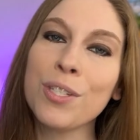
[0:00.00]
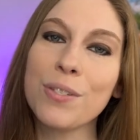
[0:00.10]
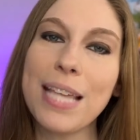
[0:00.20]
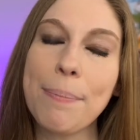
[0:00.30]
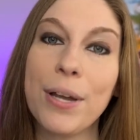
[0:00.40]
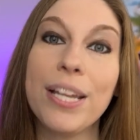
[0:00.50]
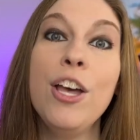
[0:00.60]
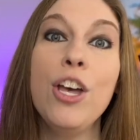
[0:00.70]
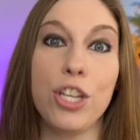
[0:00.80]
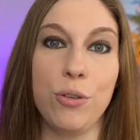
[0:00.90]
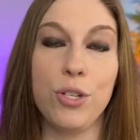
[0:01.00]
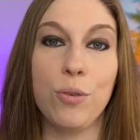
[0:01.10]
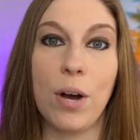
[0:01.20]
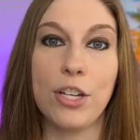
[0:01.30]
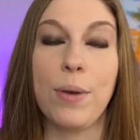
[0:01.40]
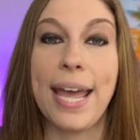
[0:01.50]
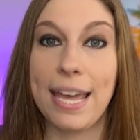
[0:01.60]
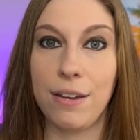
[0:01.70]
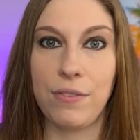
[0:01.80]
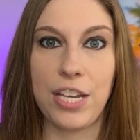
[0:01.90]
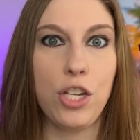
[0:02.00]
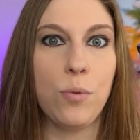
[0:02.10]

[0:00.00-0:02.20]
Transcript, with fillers: So at that point, you do want to hand feed.